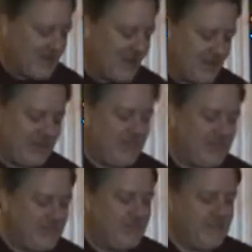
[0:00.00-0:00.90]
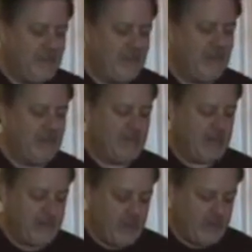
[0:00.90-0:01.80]
comical with
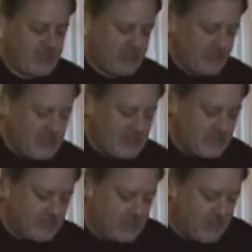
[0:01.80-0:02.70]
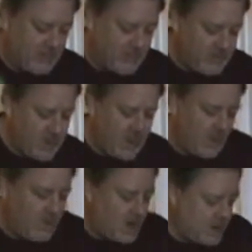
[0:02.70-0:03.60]
people. It just means that people have
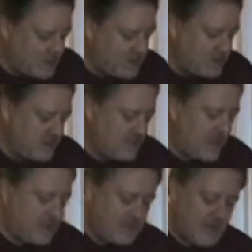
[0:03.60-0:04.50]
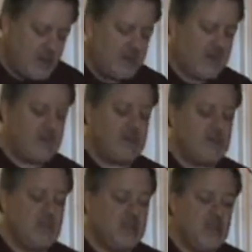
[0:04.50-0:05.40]
not watched the
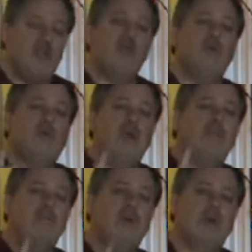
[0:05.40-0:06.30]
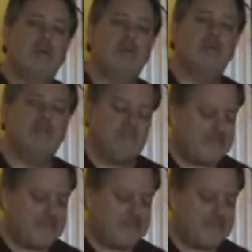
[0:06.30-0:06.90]
documentaries. Two great books.